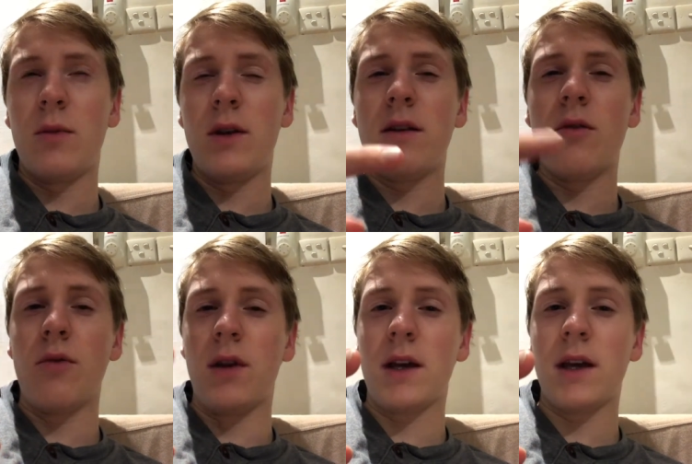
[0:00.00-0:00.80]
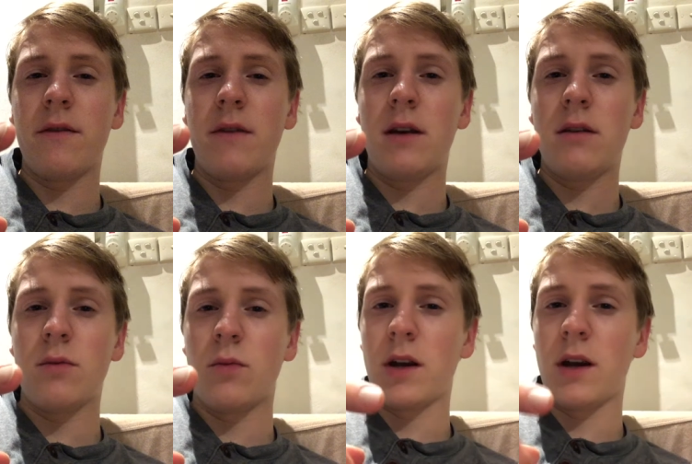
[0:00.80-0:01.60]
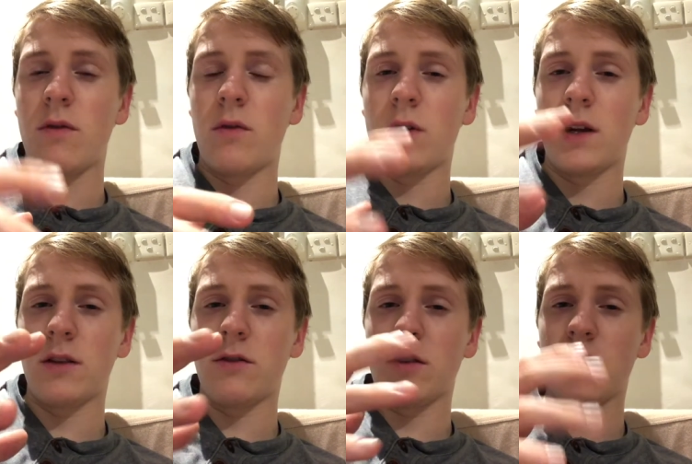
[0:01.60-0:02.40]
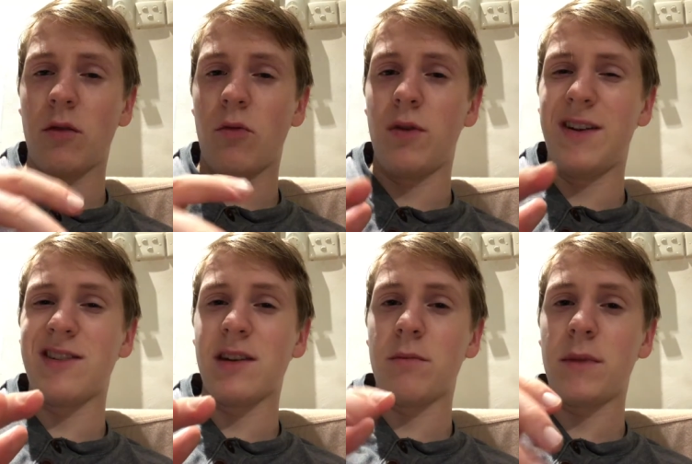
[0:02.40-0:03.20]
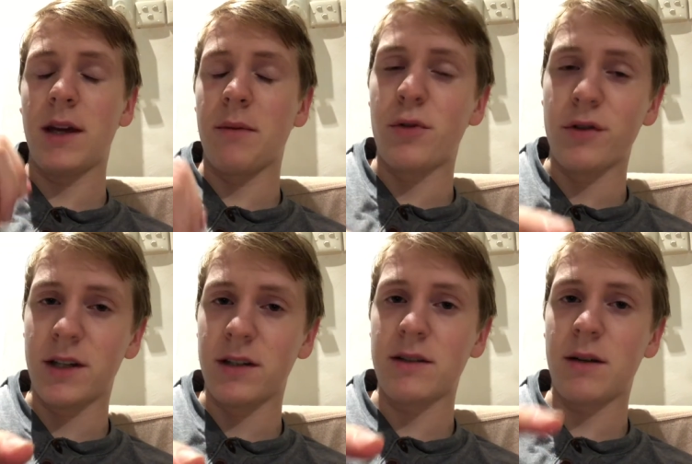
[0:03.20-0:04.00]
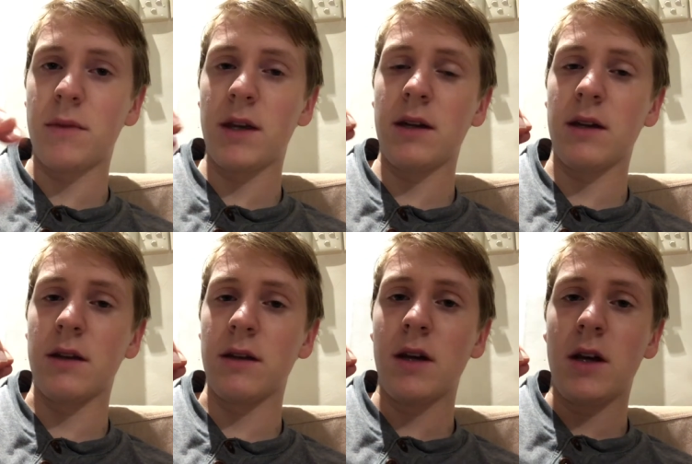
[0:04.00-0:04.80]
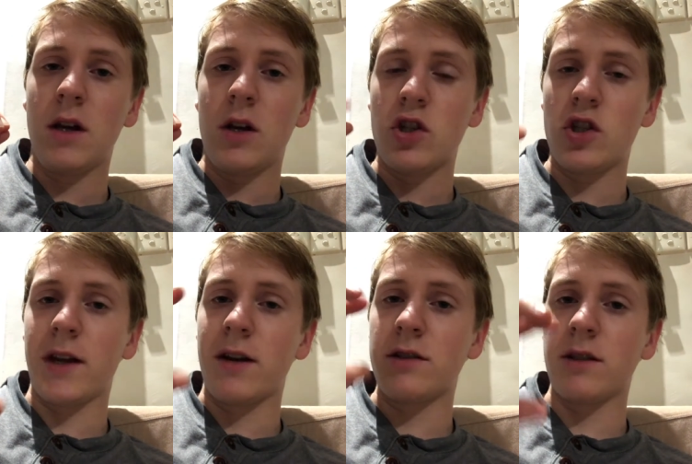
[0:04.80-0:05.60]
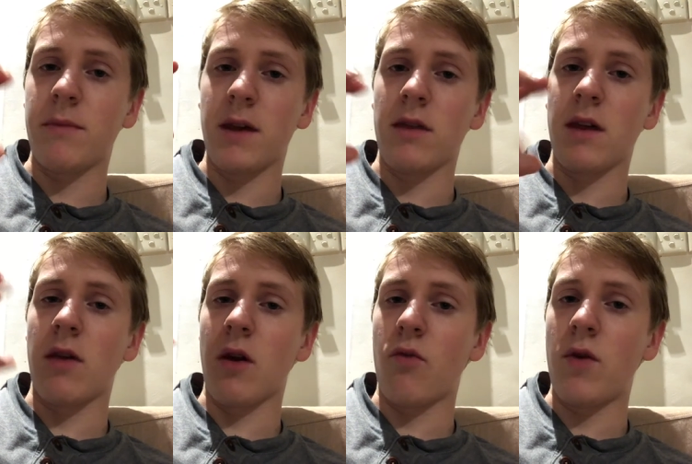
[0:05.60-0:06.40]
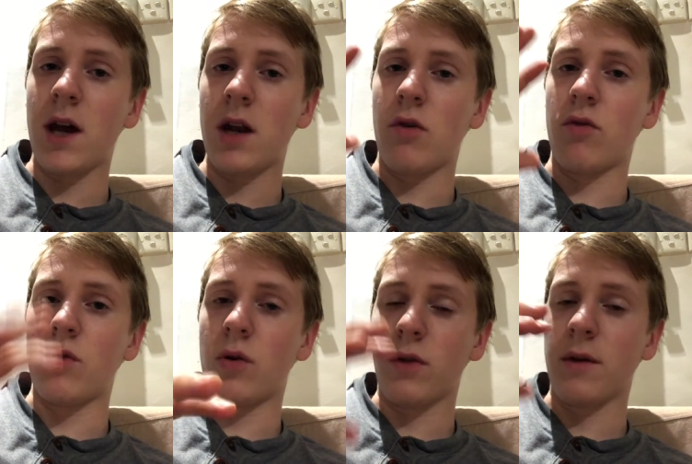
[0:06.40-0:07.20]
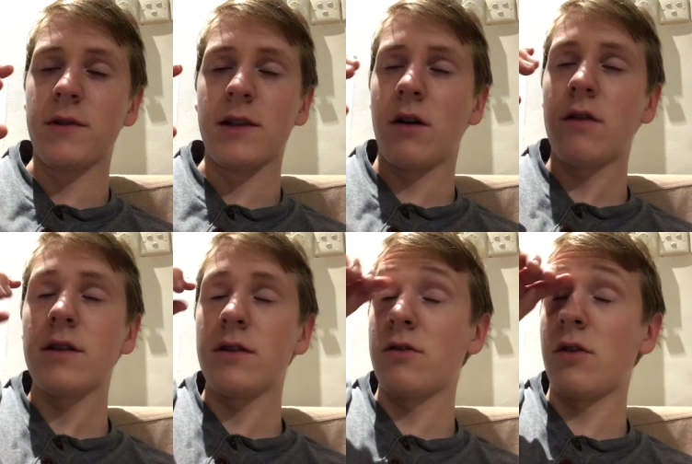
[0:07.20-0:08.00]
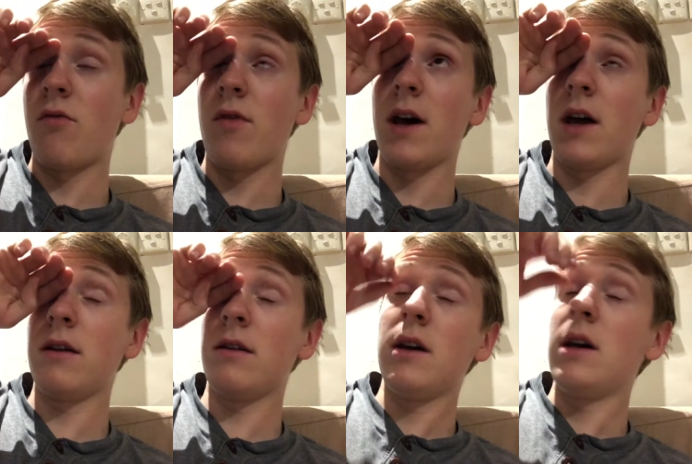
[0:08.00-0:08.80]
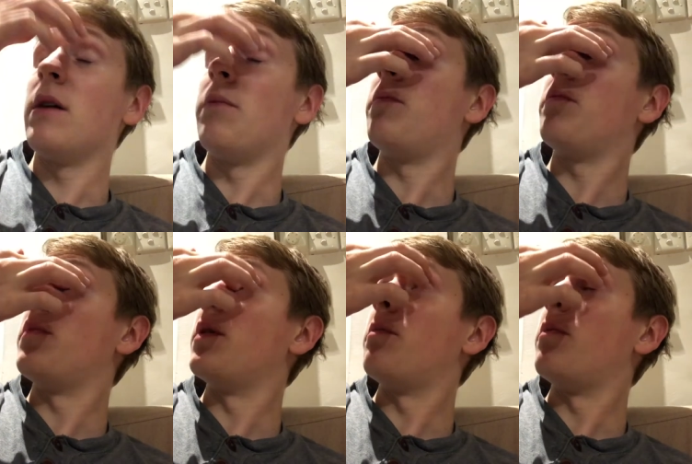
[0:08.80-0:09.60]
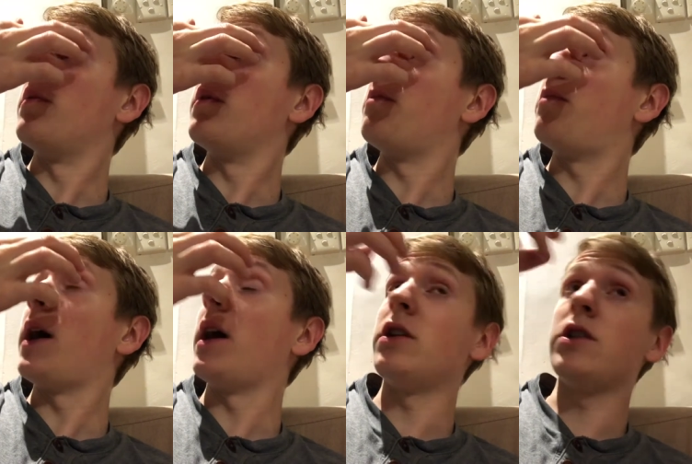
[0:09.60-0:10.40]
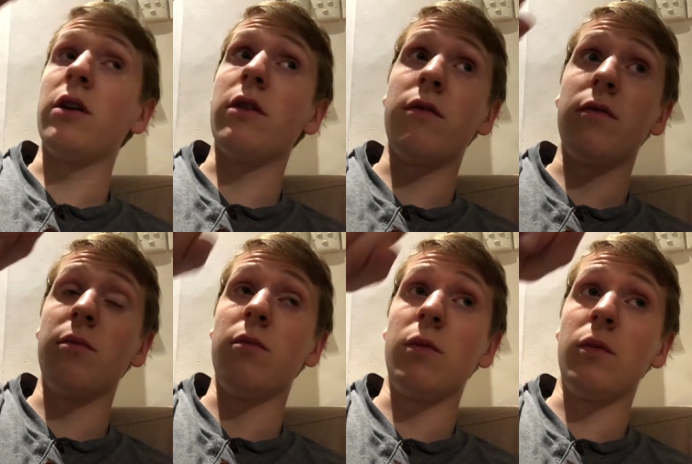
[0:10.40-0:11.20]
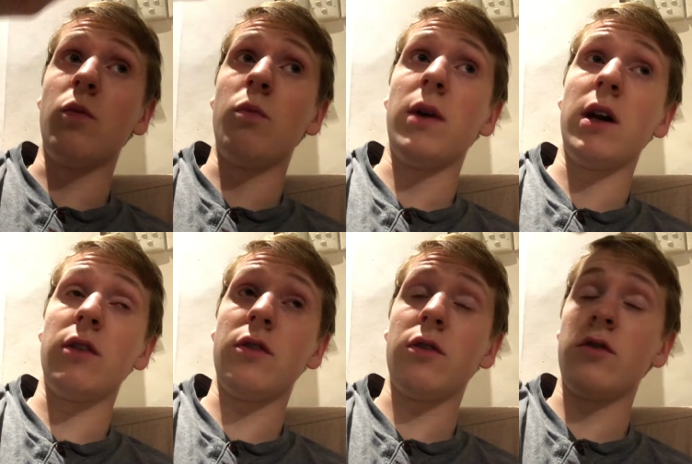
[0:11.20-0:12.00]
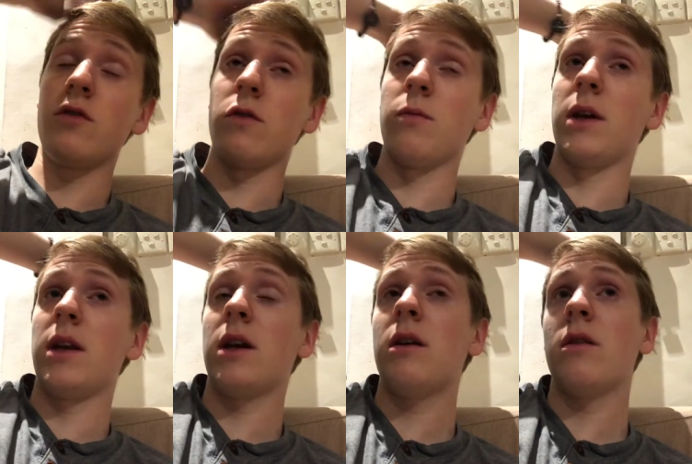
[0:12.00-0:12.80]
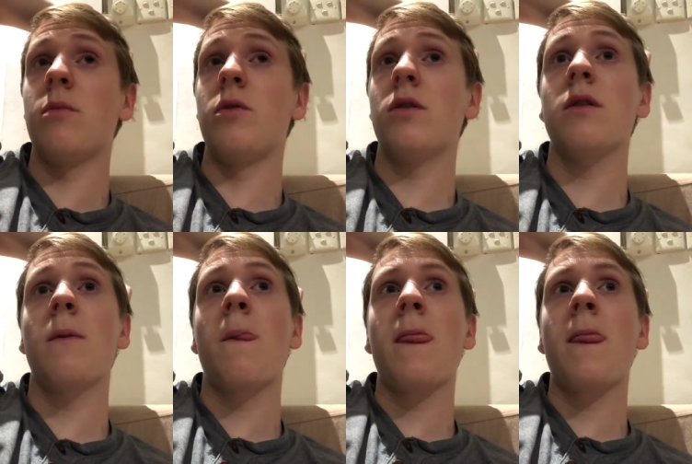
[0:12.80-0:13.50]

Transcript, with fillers: we did a reading event where everyone has to kind of read something and present something and share something that they read or wrote themselves. And so I read a, a, a page out of Man's Search for Meaning, the book,